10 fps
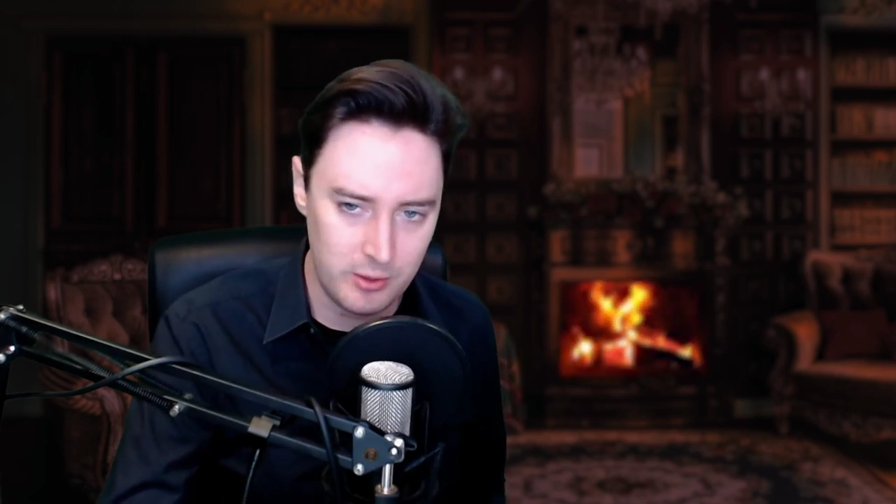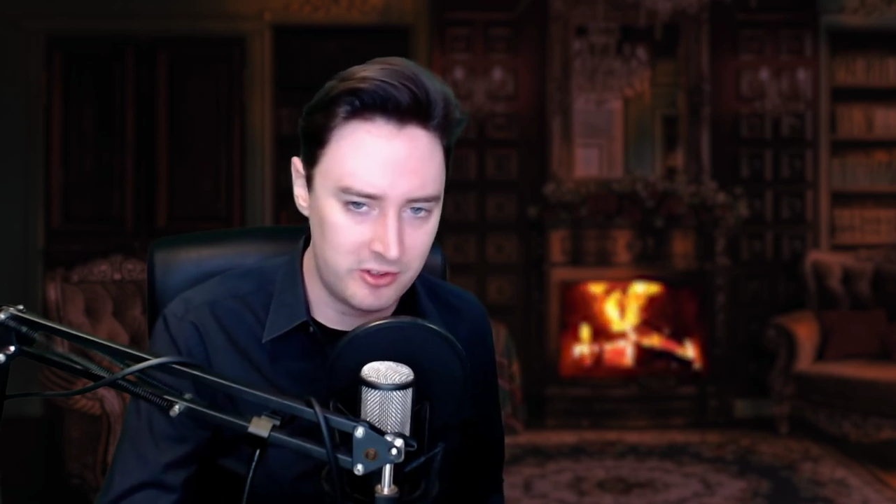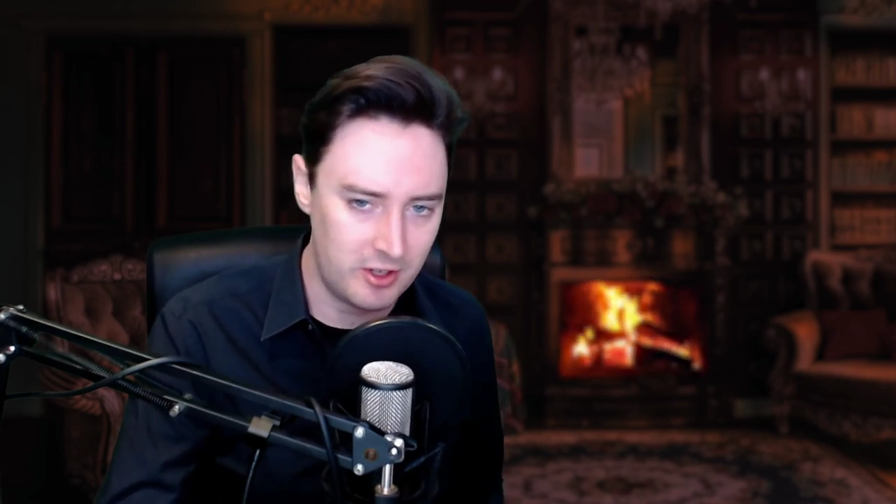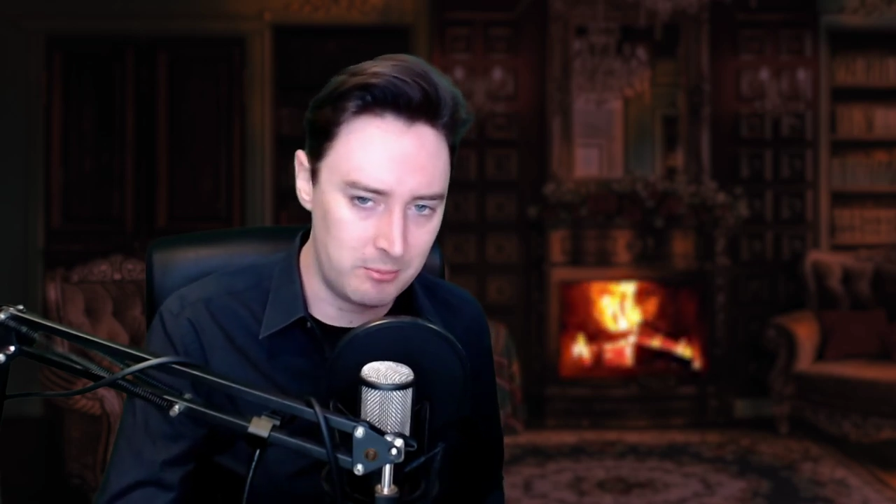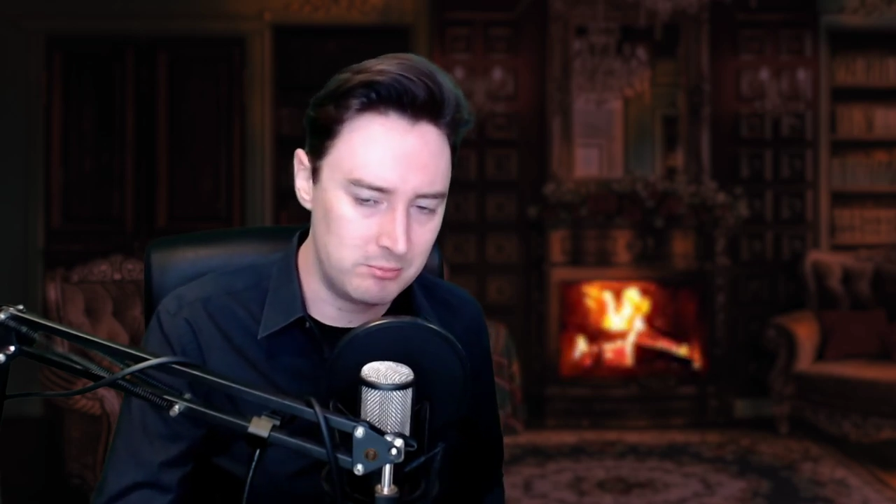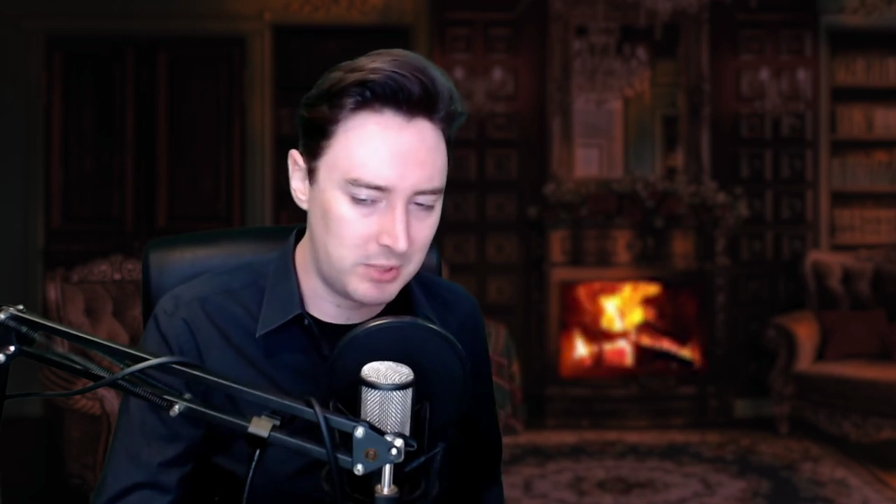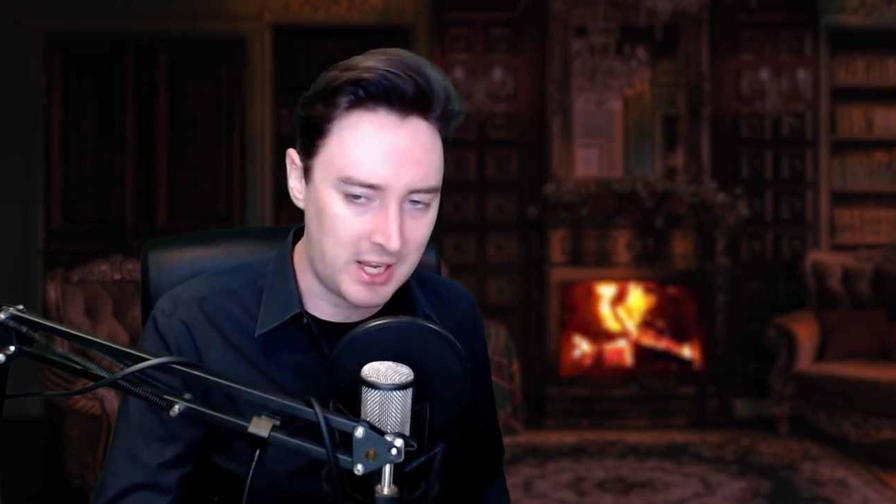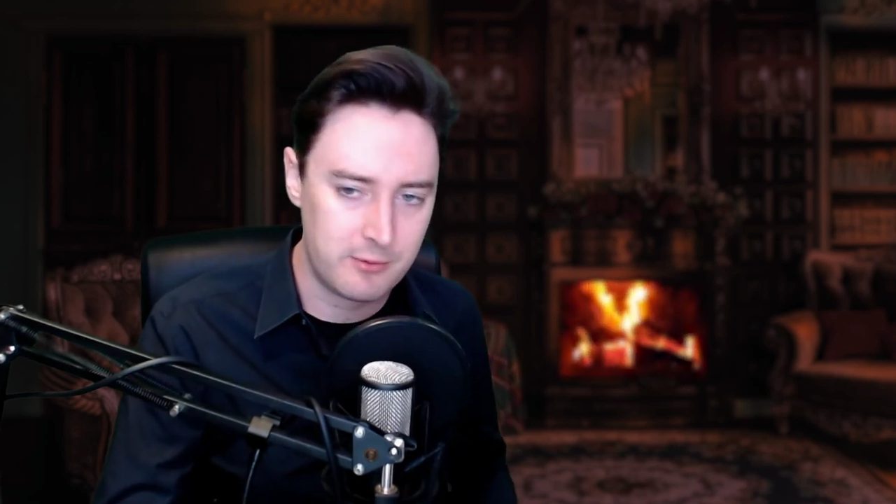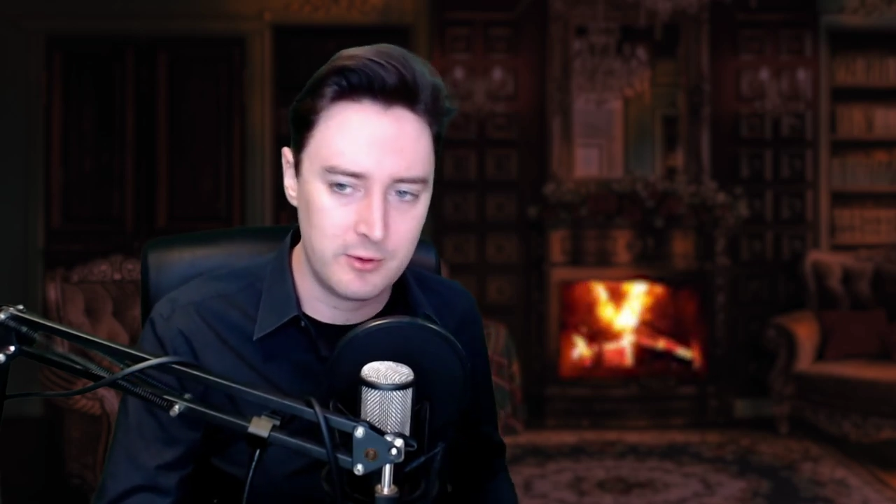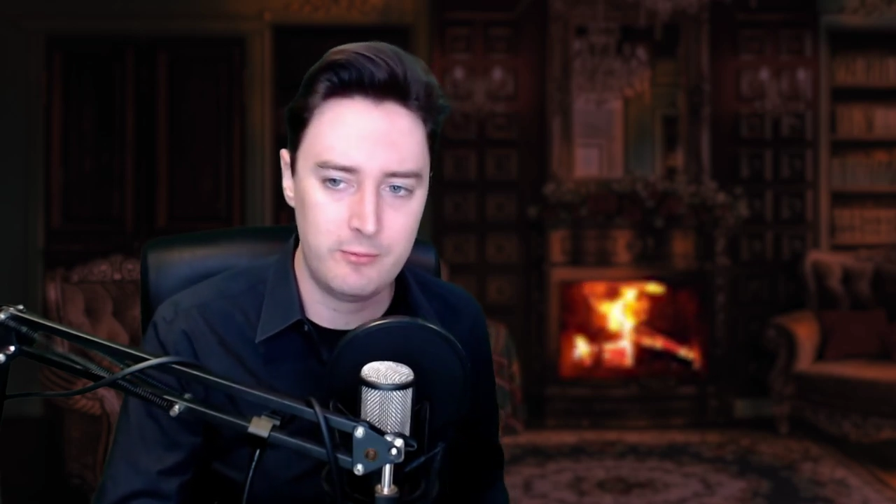some black
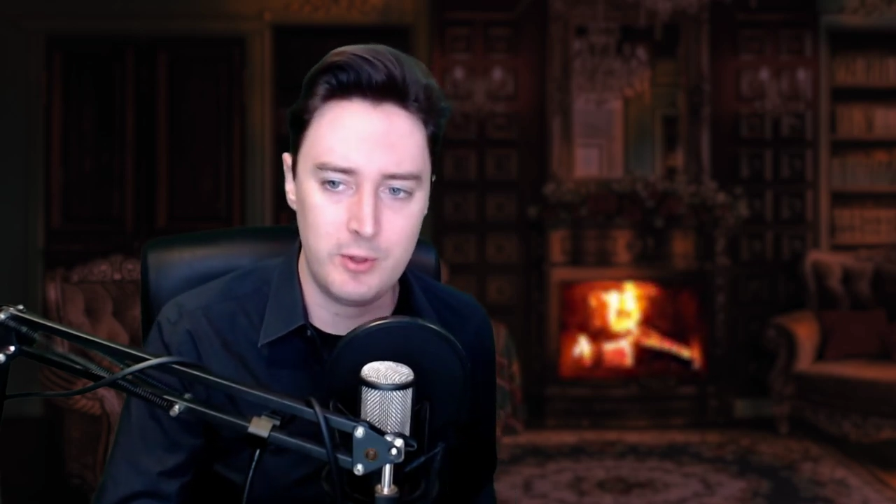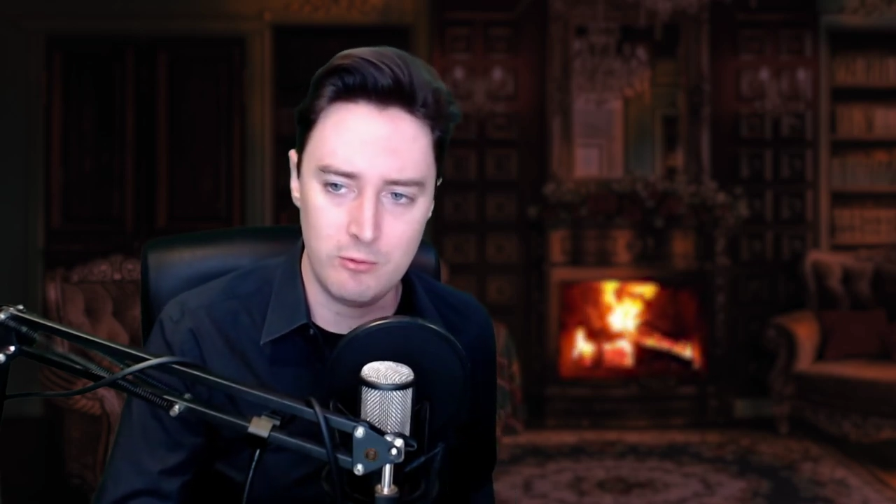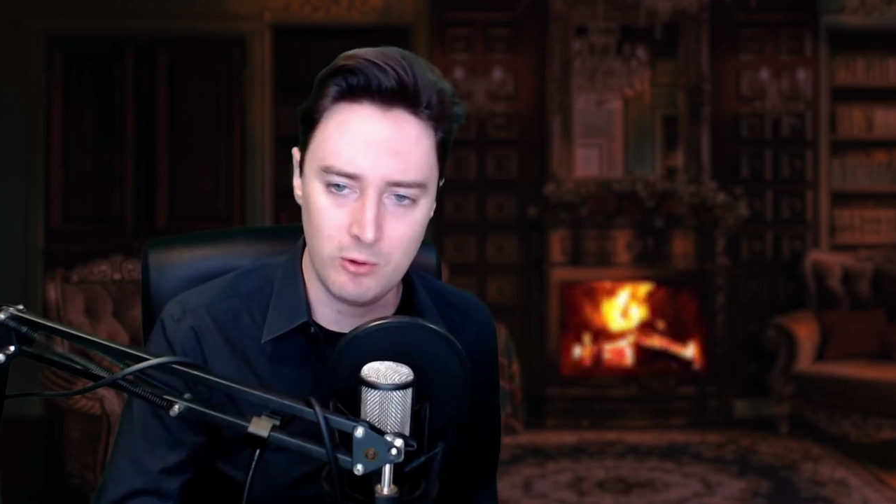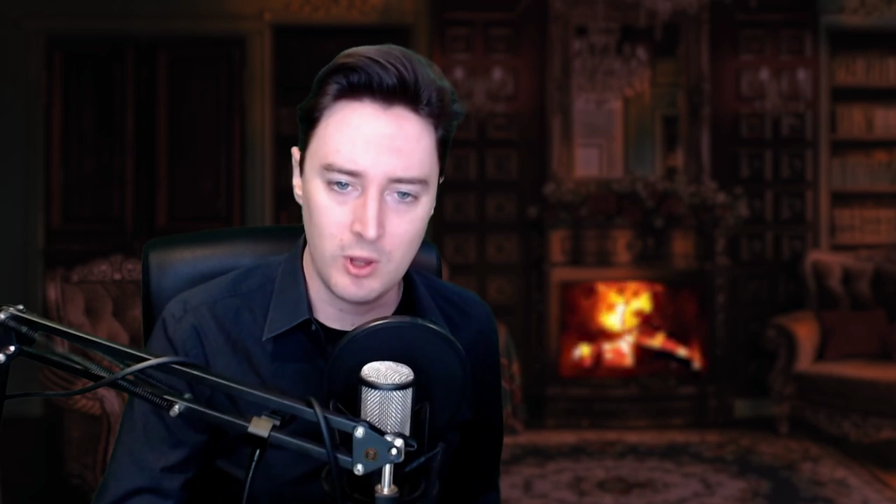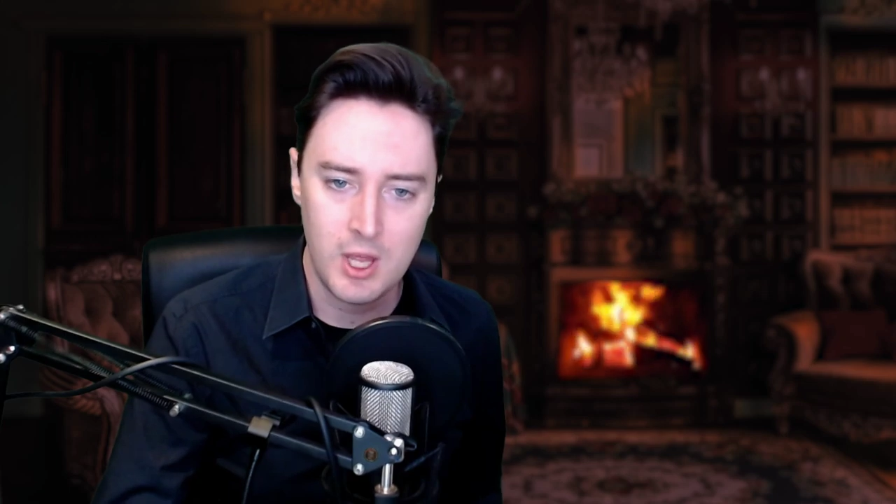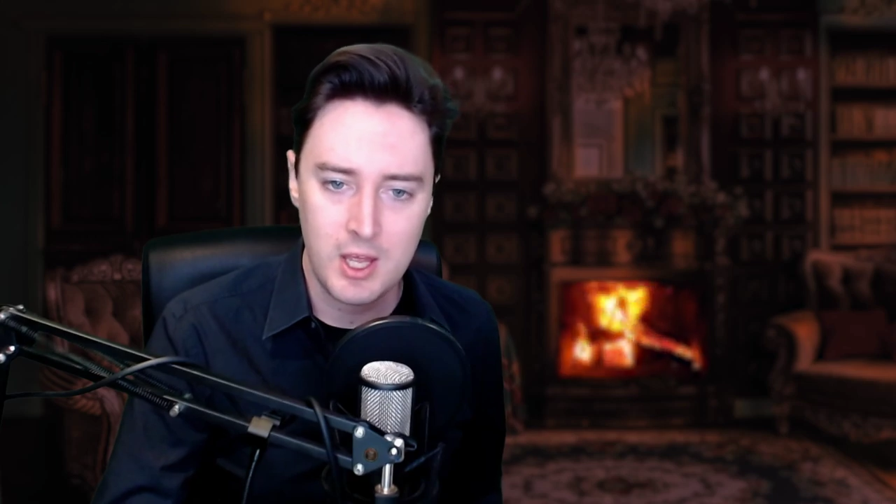for the funeral,